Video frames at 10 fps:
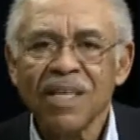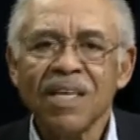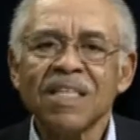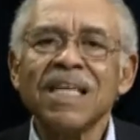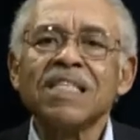
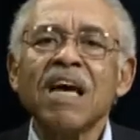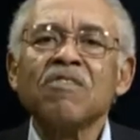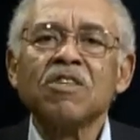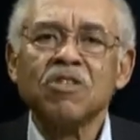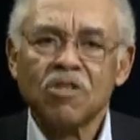It's, let's have
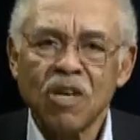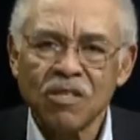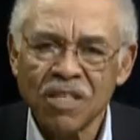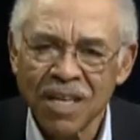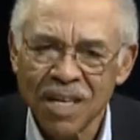a
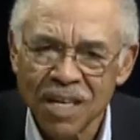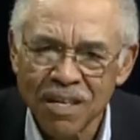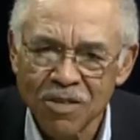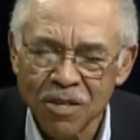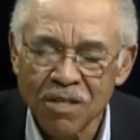discussion to kind of get
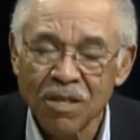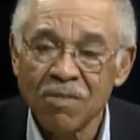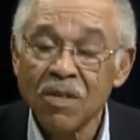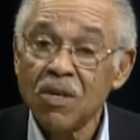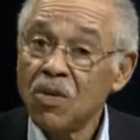a sense of
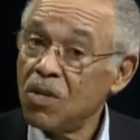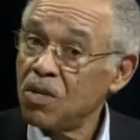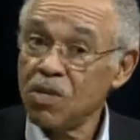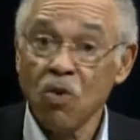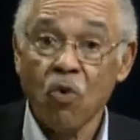
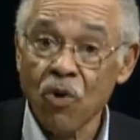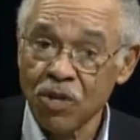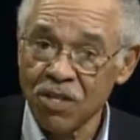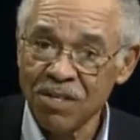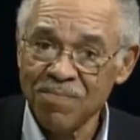the
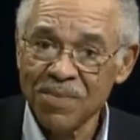origin.